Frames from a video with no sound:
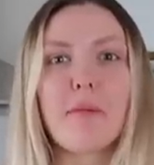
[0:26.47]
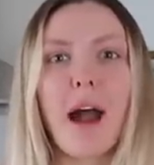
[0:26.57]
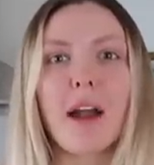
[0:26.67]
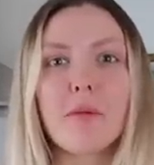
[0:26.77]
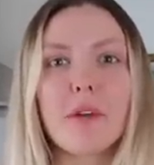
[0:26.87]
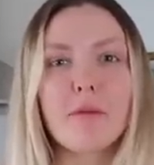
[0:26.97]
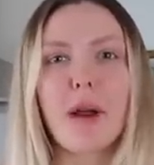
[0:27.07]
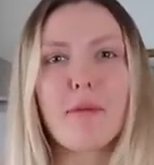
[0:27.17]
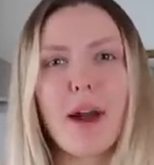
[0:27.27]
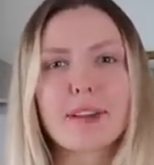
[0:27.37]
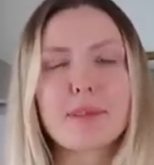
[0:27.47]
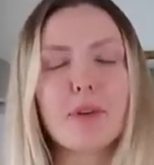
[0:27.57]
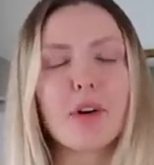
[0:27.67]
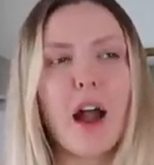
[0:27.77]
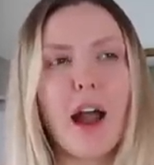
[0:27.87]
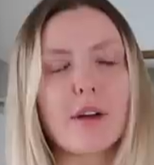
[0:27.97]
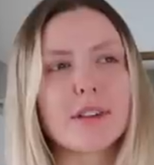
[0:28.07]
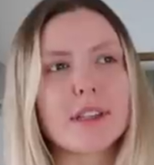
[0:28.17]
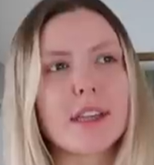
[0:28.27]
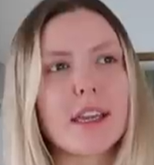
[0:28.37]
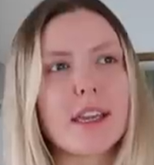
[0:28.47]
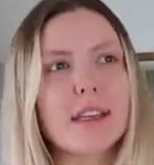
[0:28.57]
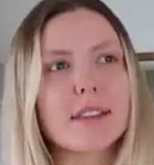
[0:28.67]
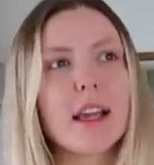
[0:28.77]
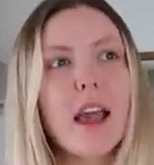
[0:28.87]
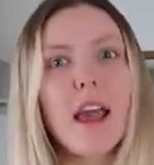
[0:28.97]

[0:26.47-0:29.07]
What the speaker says: bag with my passport, house keys,